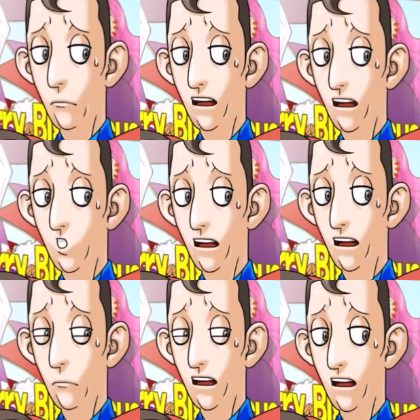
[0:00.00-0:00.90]
Yes,
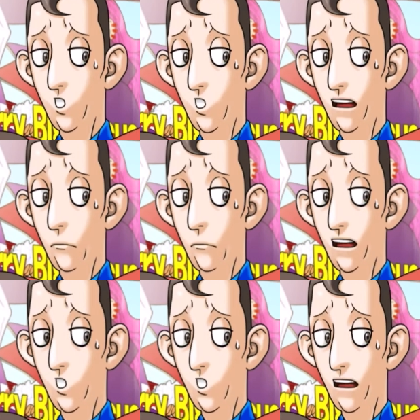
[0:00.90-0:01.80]
Trilo wouldn't give up
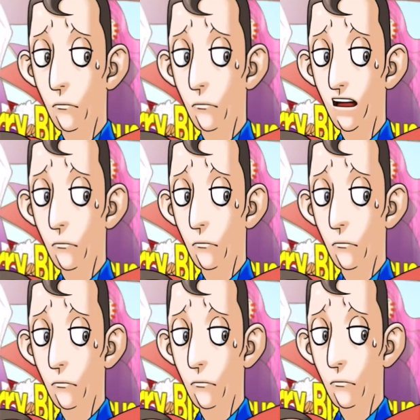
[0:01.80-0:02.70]
until I said we'd
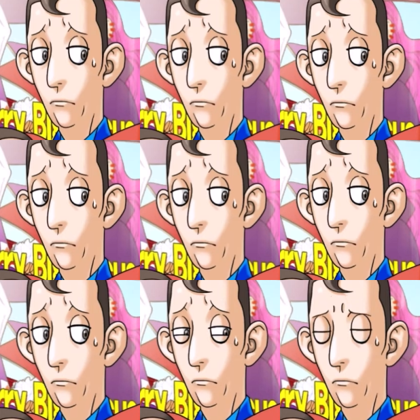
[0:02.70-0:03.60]
try out his
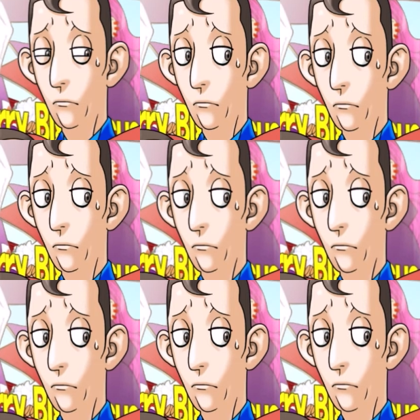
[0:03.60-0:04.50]
idea for
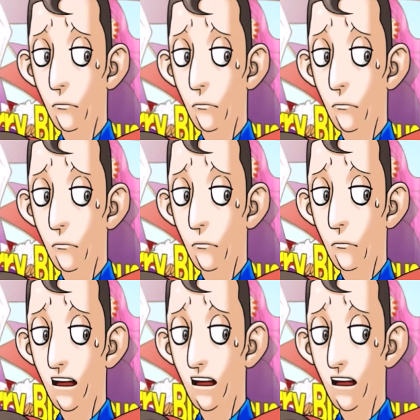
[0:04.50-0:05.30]
a new routine.